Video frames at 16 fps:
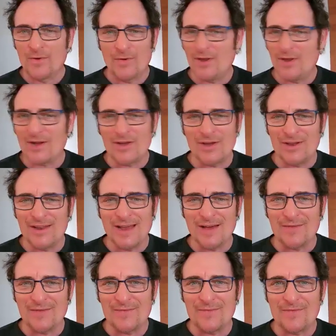not good
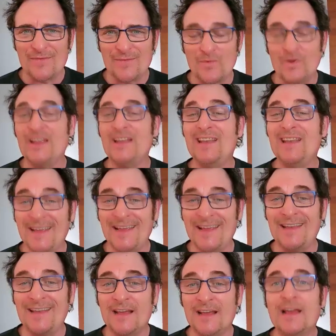enough. We
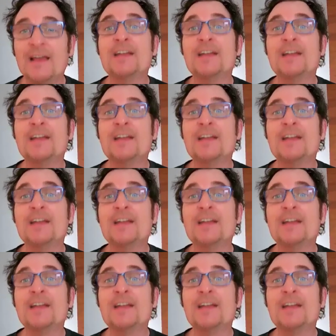need